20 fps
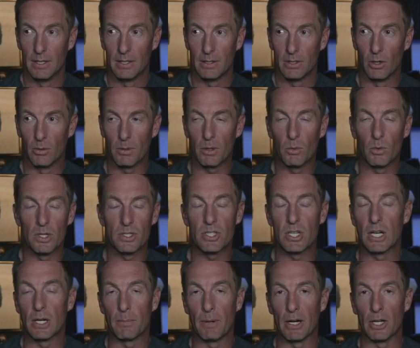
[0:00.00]
nobody wants to
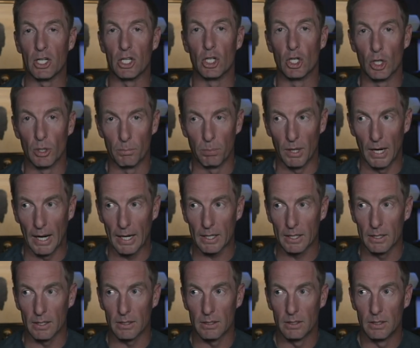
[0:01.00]
hear about your bracket.